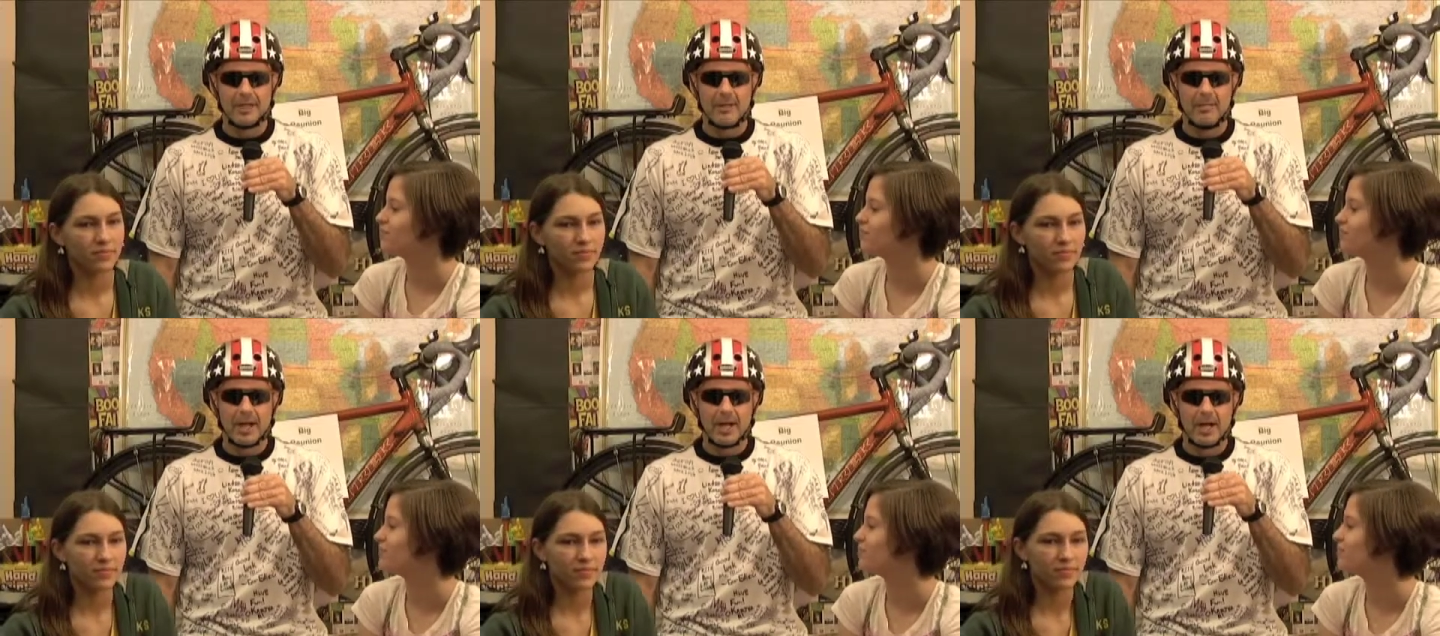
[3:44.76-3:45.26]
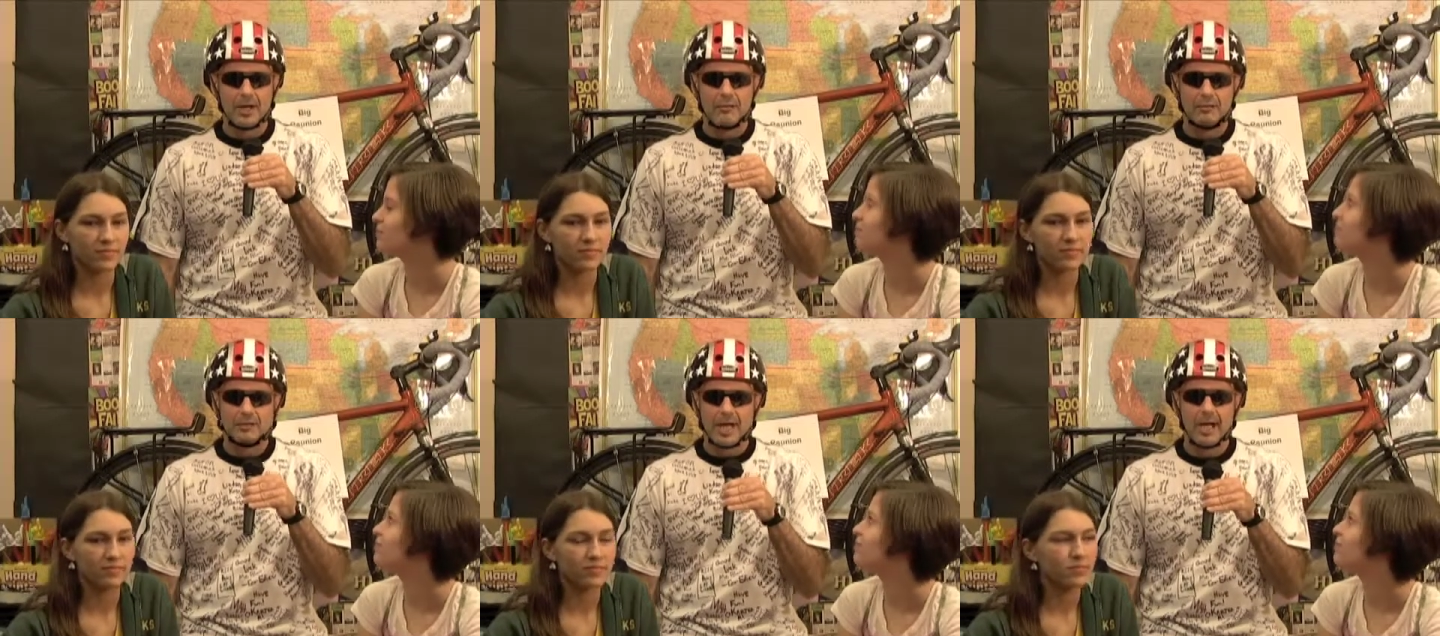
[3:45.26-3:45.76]
Speaker 1: about
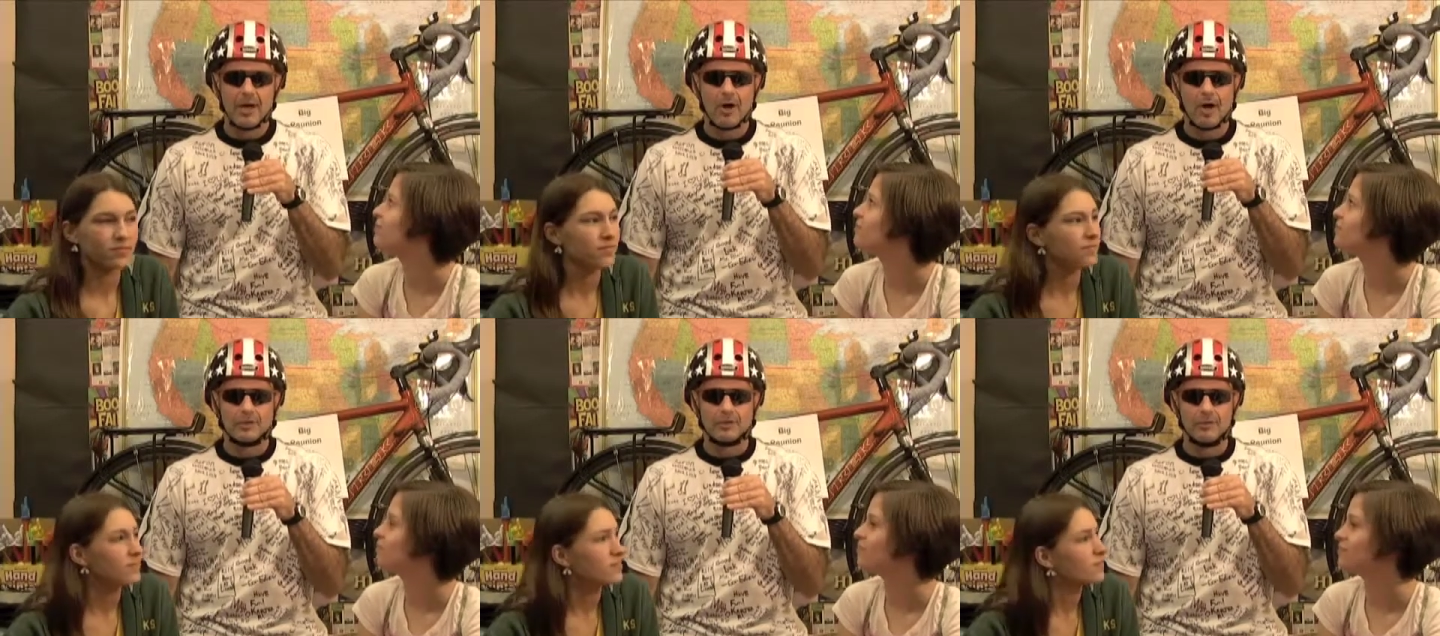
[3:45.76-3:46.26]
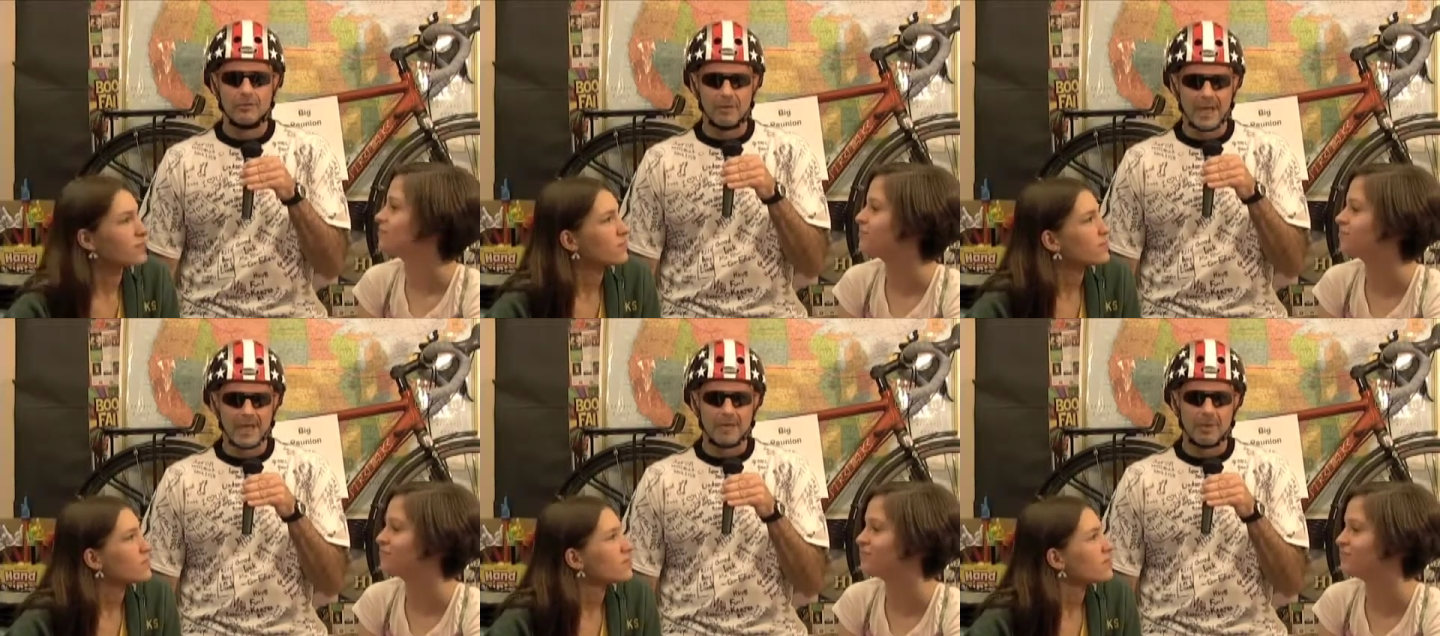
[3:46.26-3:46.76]
100 Skyhawks who have
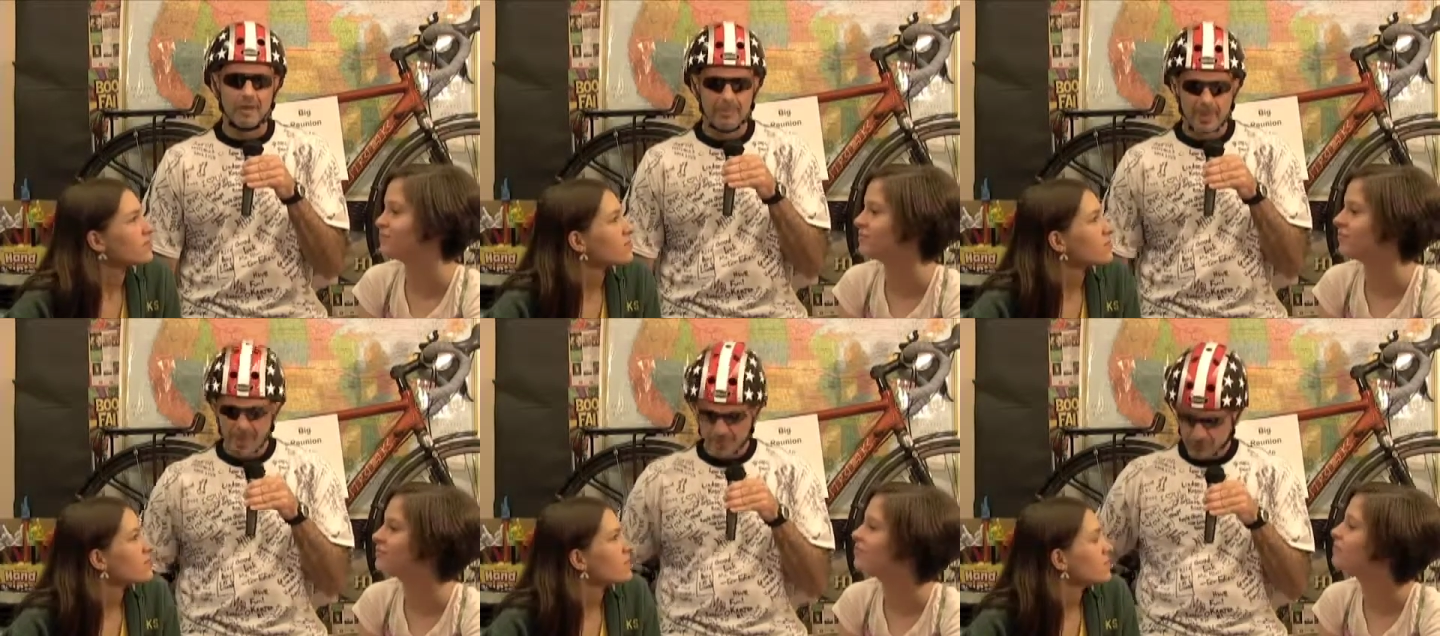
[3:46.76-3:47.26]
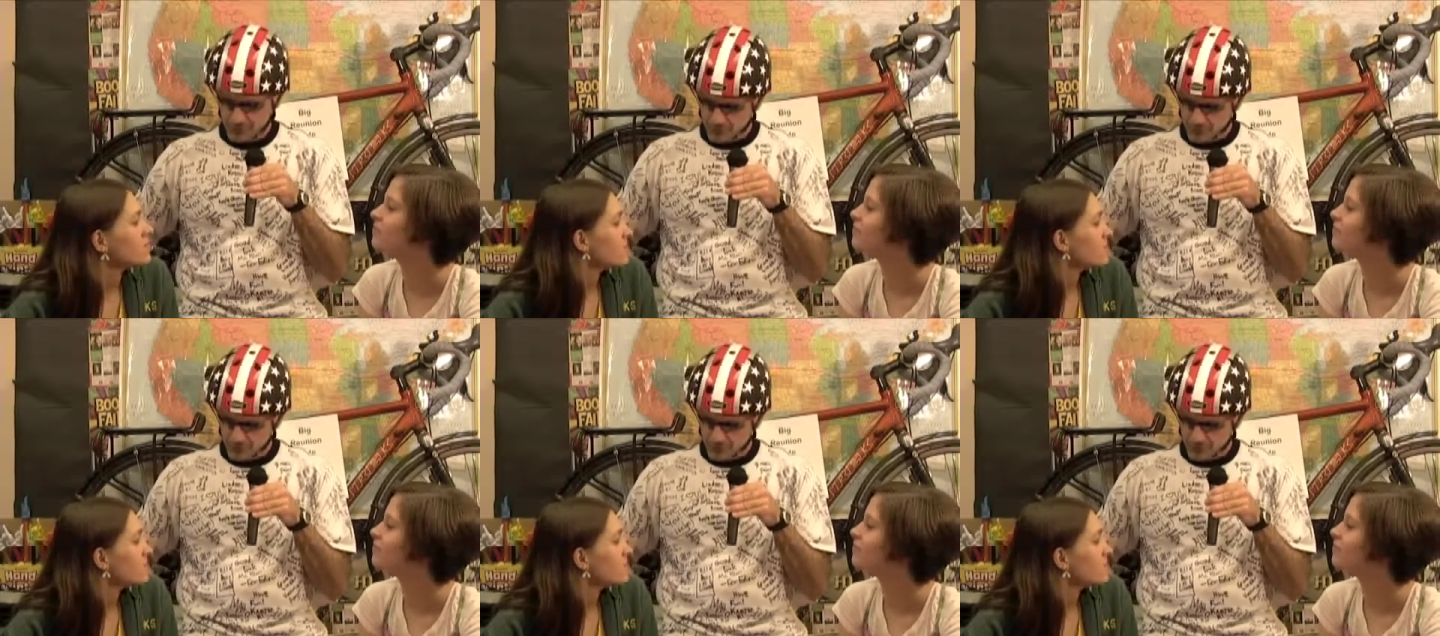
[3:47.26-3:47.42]
liked my page,